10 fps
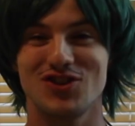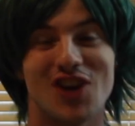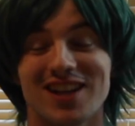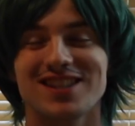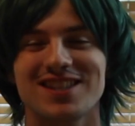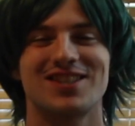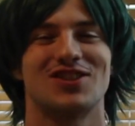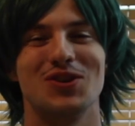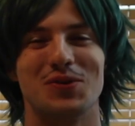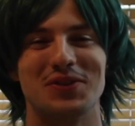just
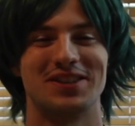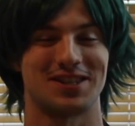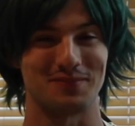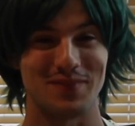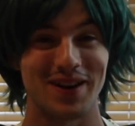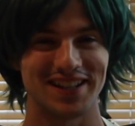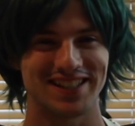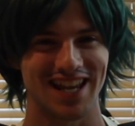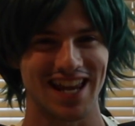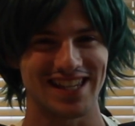suited to my
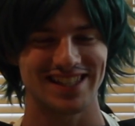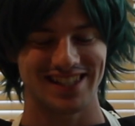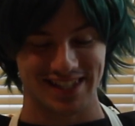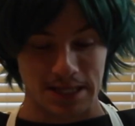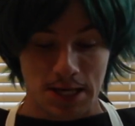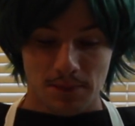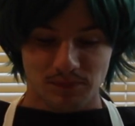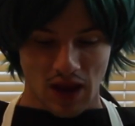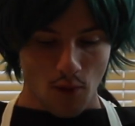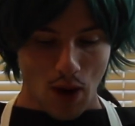tastes.
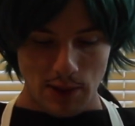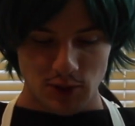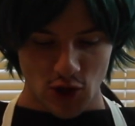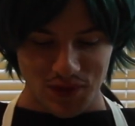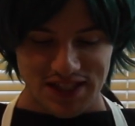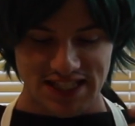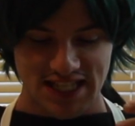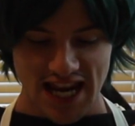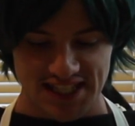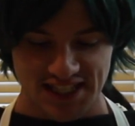Now, I'm going to
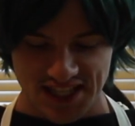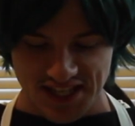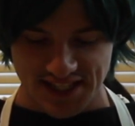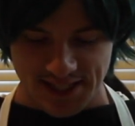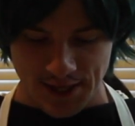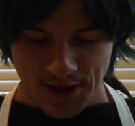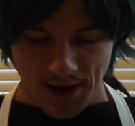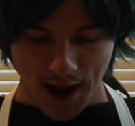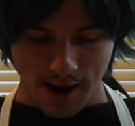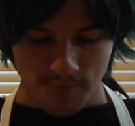taste this,
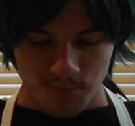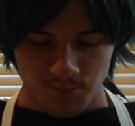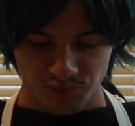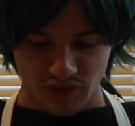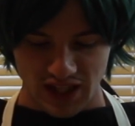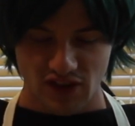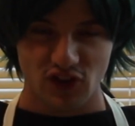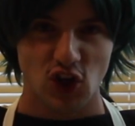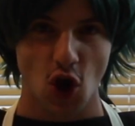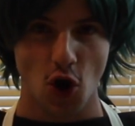give
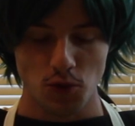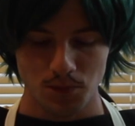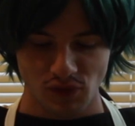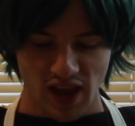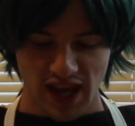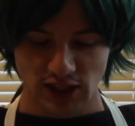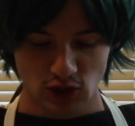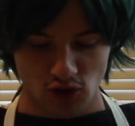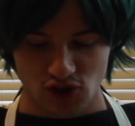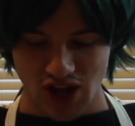it a go. It
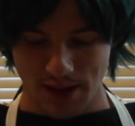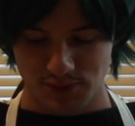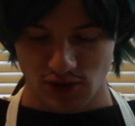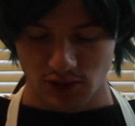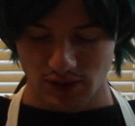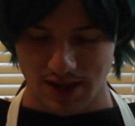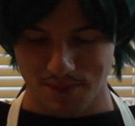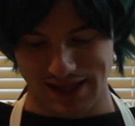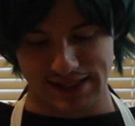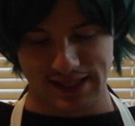looks absolutely
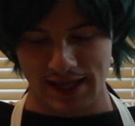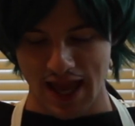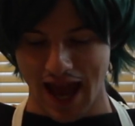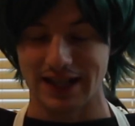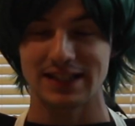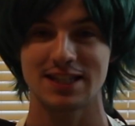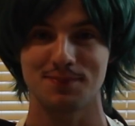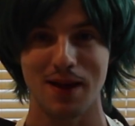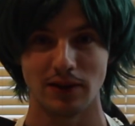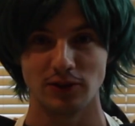amazing, and it
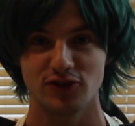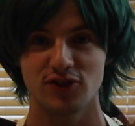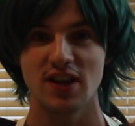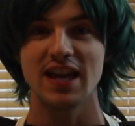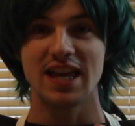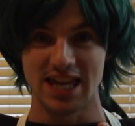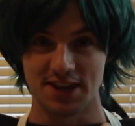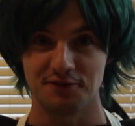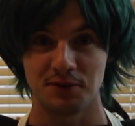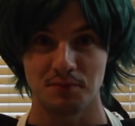smells
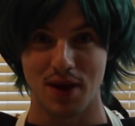even